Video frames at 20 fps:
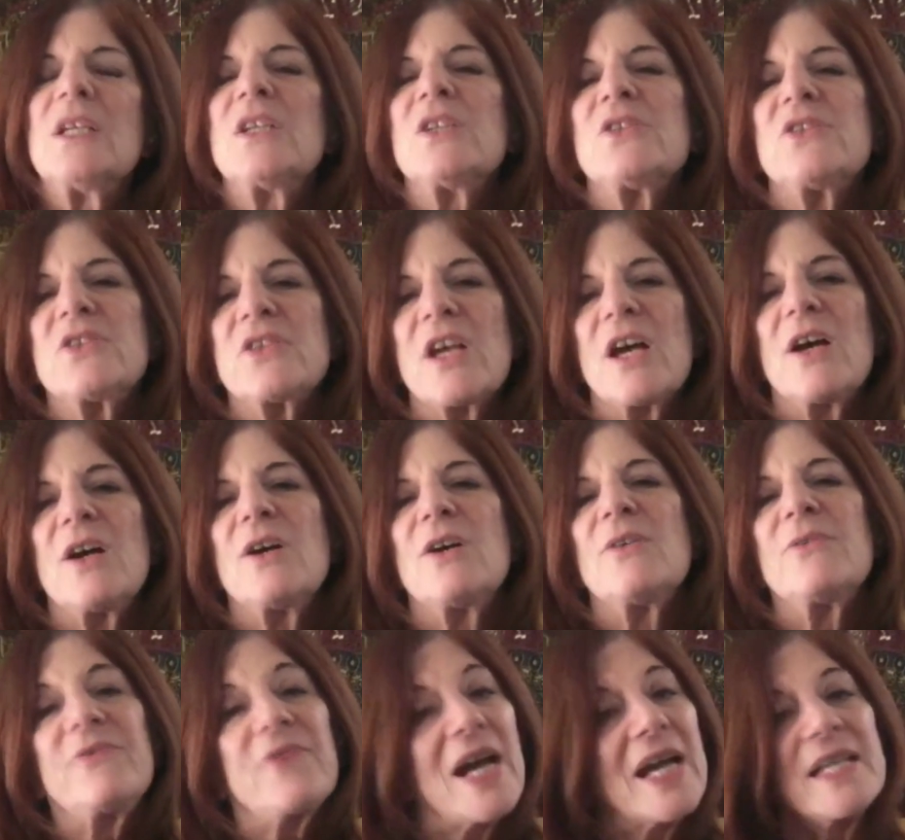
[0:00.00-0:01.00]
So
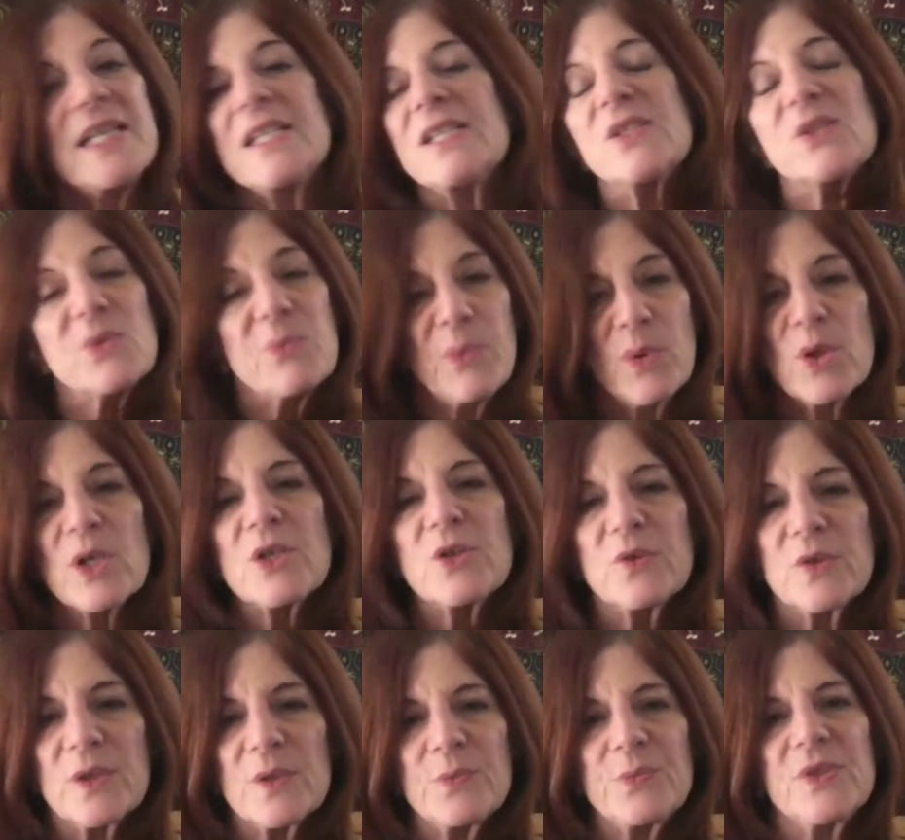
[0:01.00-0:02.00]
finding support
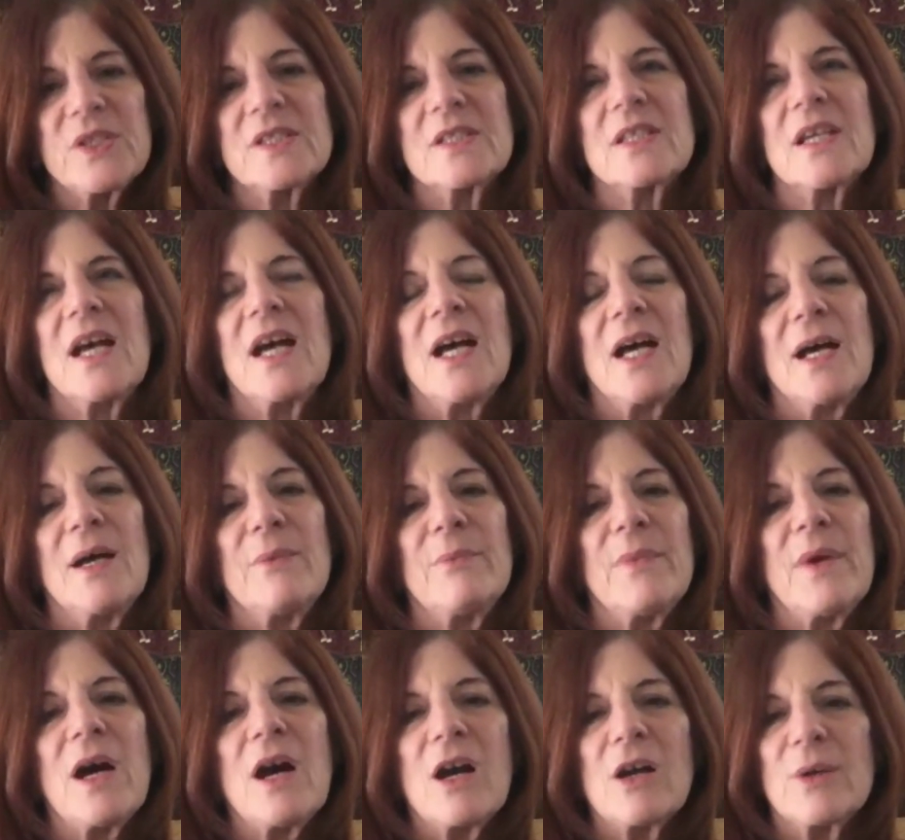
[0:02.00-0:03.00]
groups
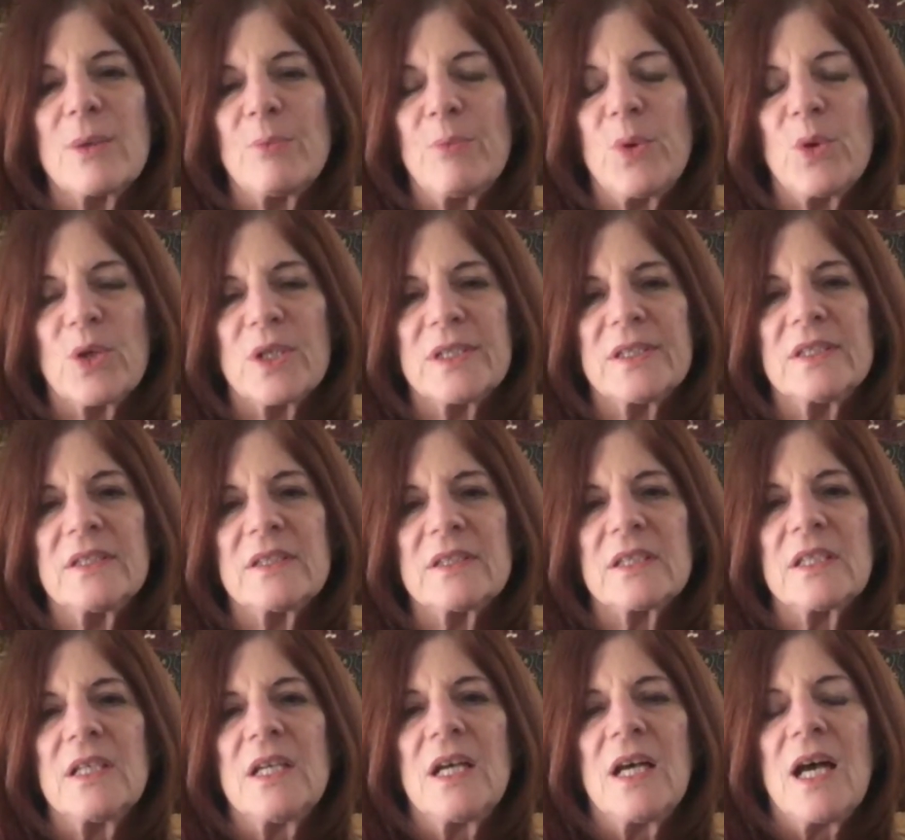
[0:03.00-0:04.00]
are important,
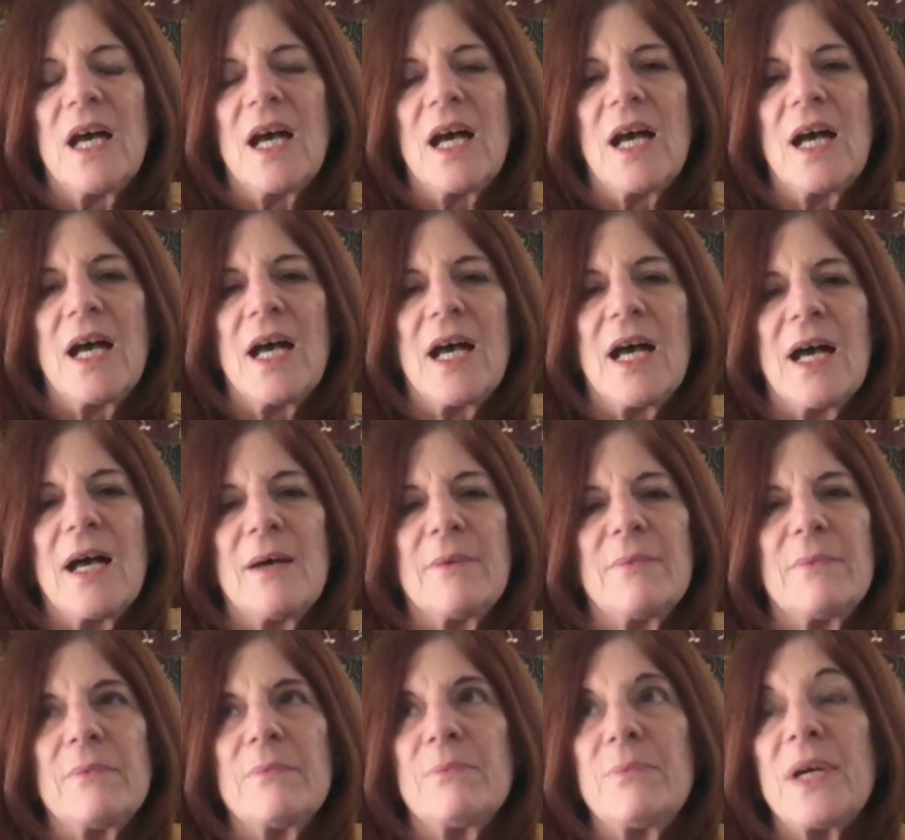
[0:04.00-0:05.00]

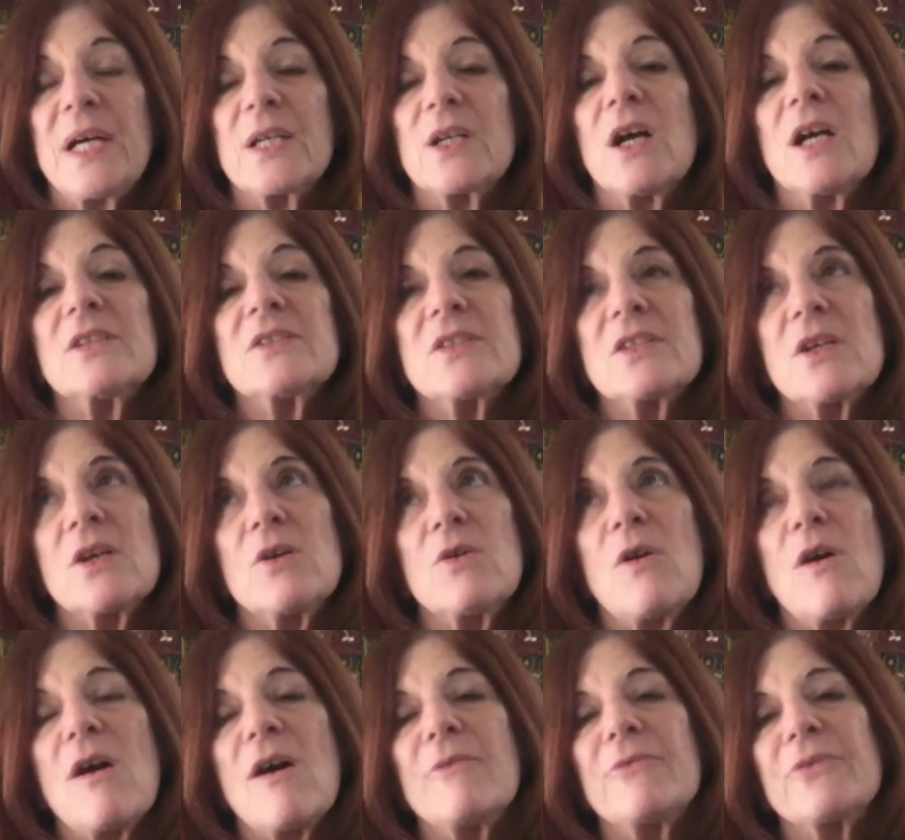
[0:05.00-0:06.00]
but also
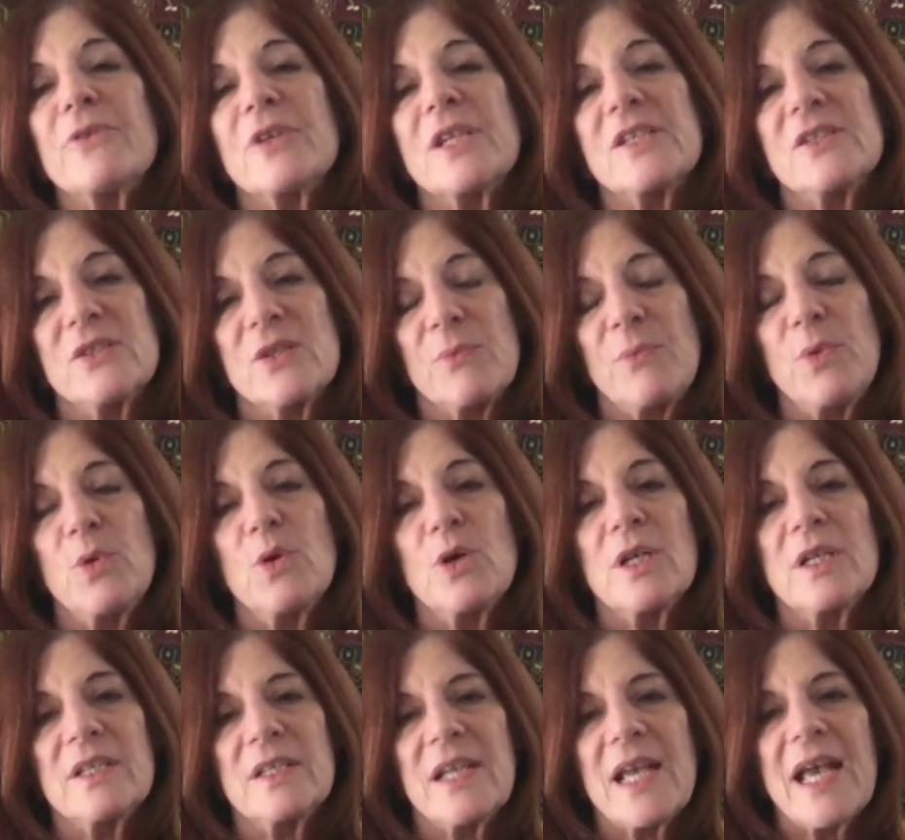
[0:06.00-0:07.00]
offering
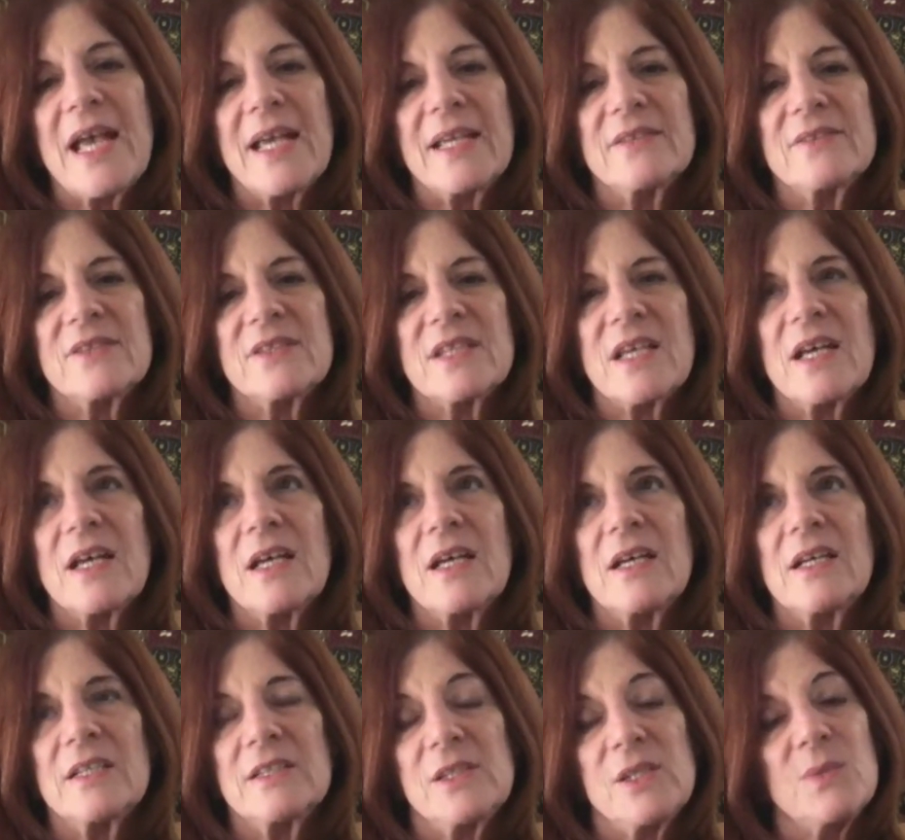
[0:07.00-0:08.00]
support as
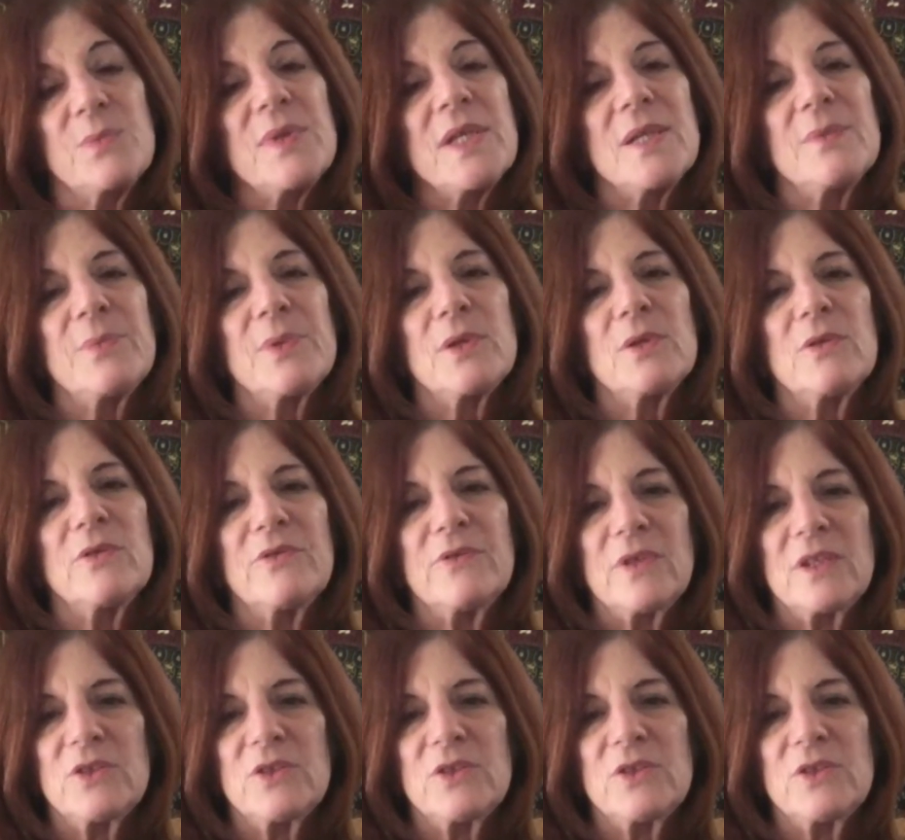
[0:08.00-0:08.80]
to people